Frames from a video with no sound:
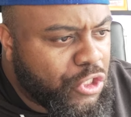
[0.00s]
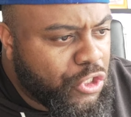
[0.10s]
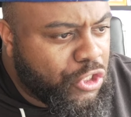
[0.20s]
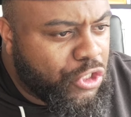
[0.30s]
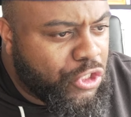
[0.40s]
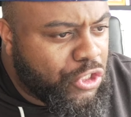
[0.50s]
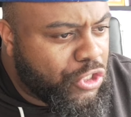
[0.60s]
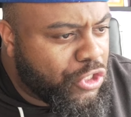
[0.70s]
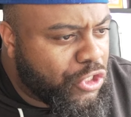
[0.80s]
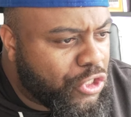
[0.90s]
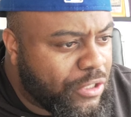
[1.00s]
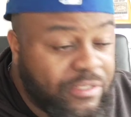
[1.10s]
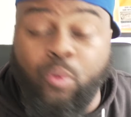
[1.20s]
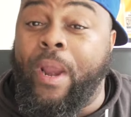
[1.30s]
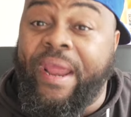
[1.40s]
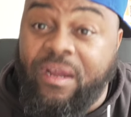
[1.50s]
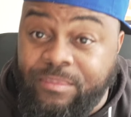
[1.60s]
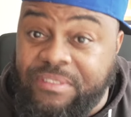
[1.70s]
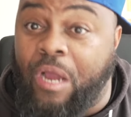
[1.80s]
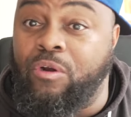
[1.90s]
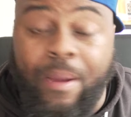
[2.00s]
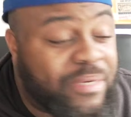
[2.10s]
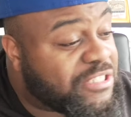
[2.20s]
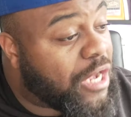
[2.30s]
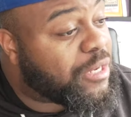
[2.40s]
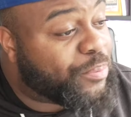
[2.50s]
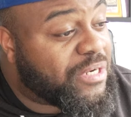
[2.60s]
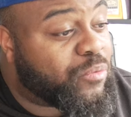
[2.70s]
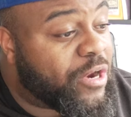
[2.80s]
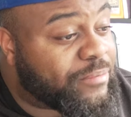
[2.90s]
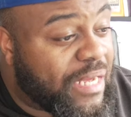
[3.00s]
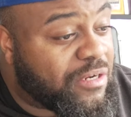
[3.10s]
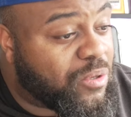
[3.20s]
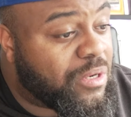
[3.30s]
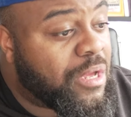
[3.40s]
Uh, the Rams. I don't know how much stock you put in the Rams. I don't.